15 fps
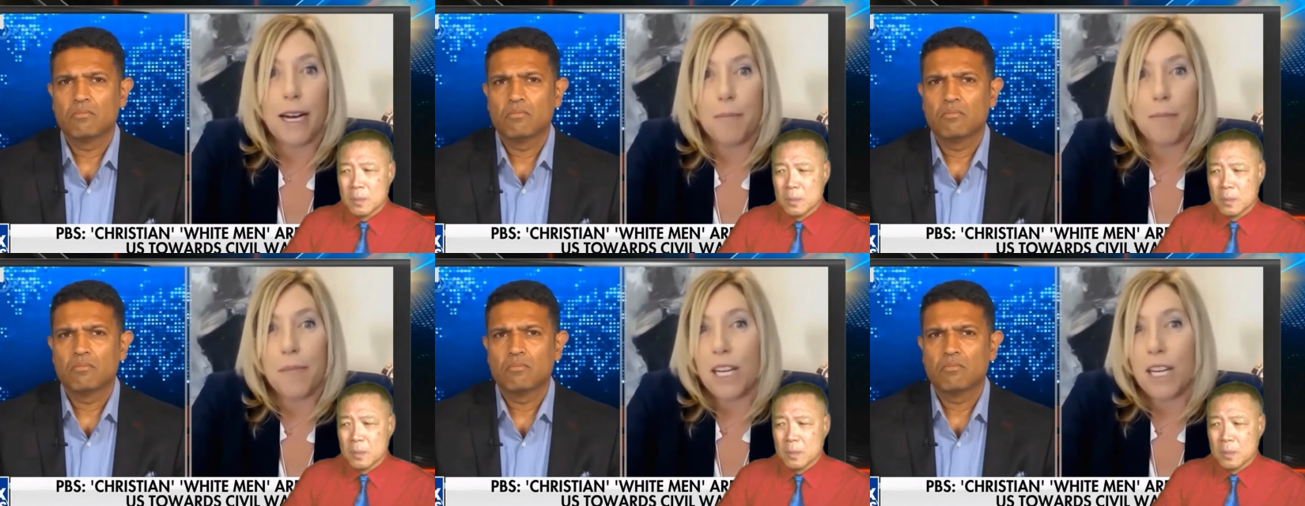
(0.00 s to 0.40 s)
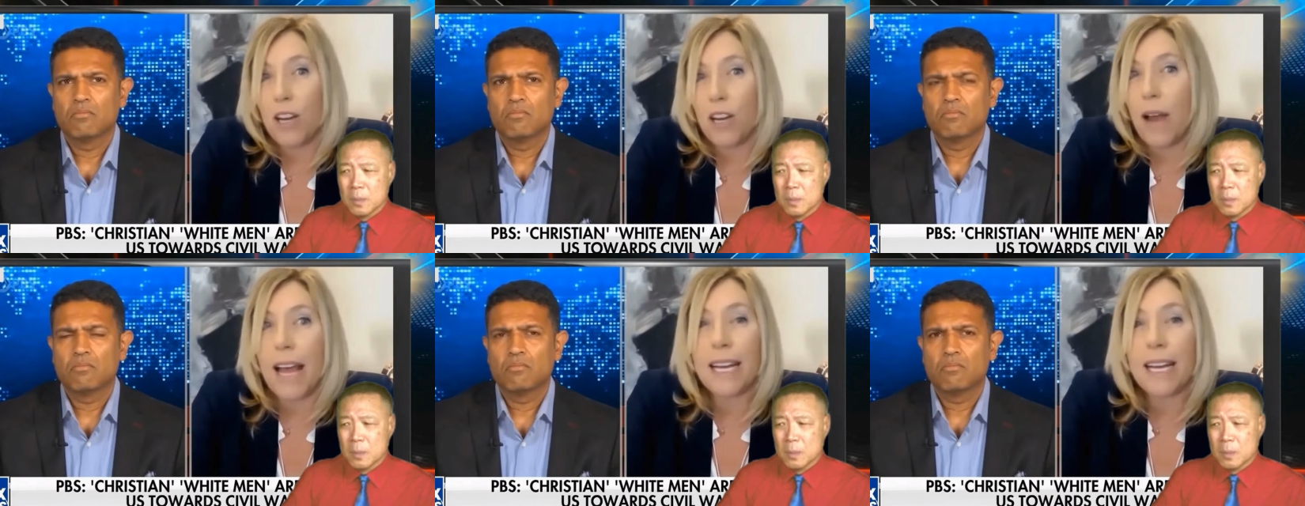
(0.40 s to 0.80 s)

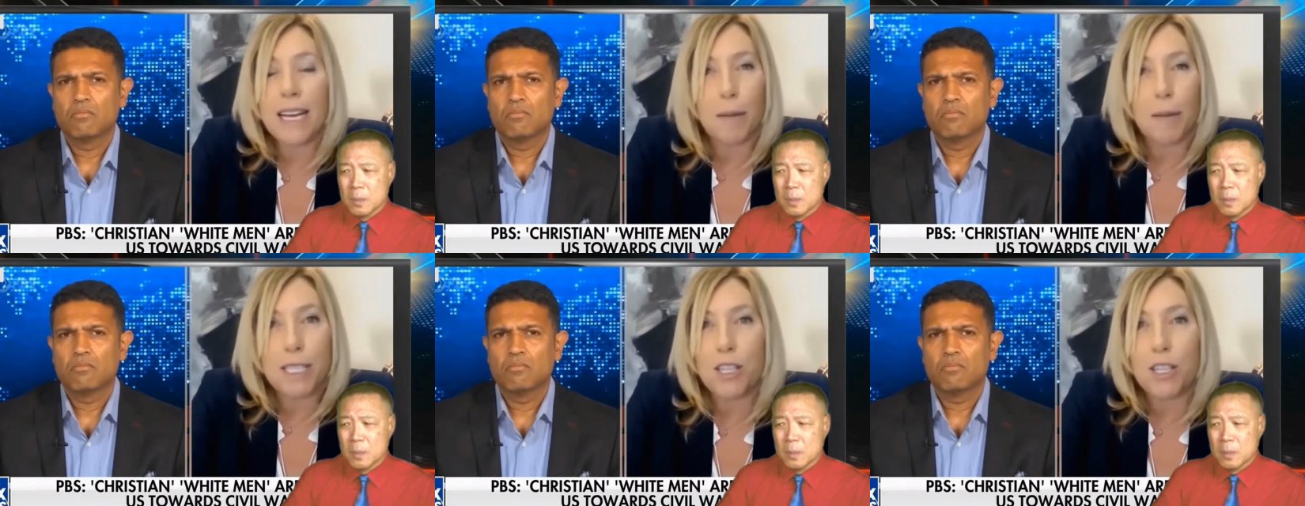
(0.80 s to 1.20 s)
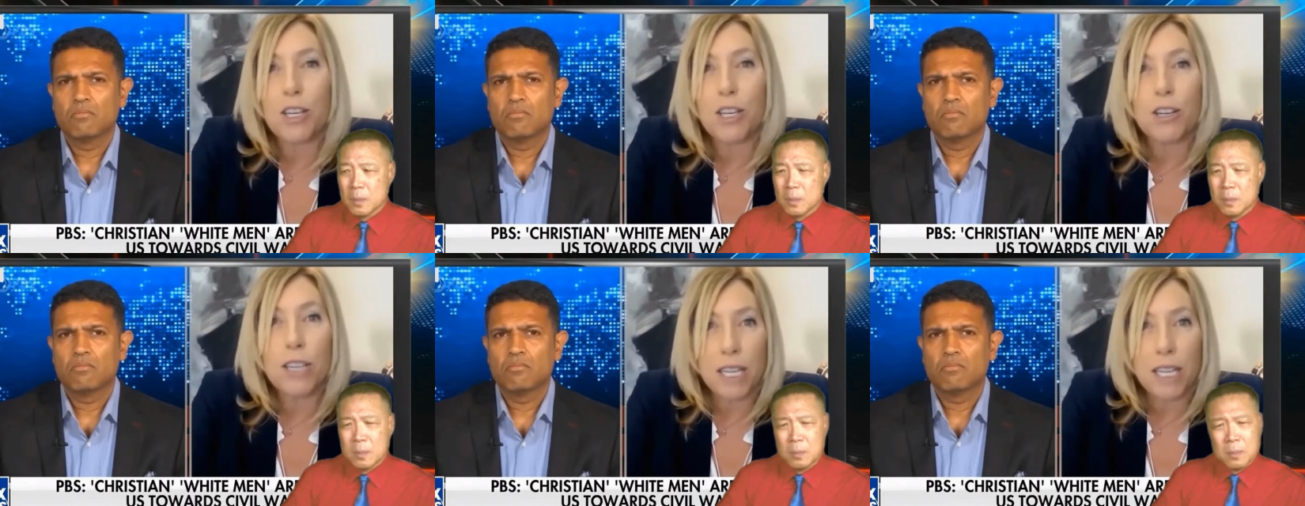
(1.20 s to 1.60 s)
Speaker 1: economic
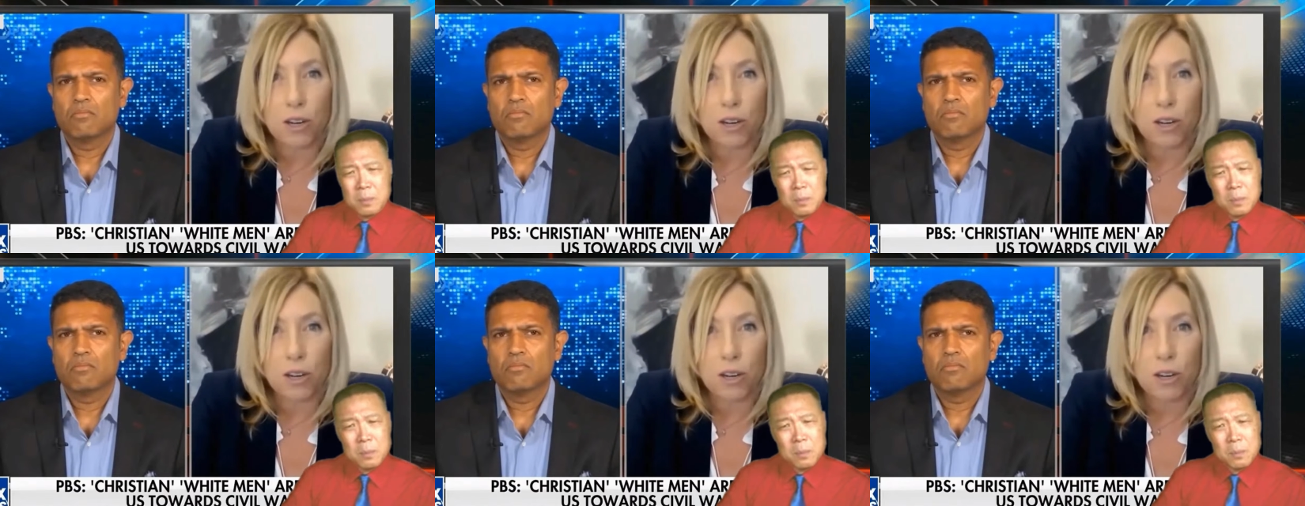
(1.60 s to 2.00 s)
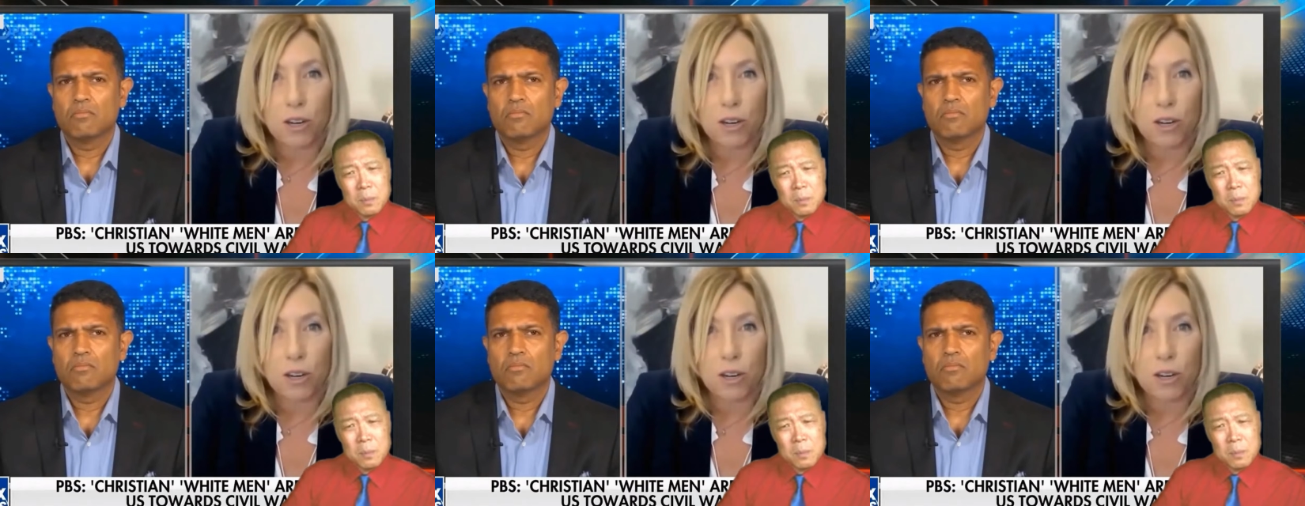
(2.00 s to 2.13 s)
security.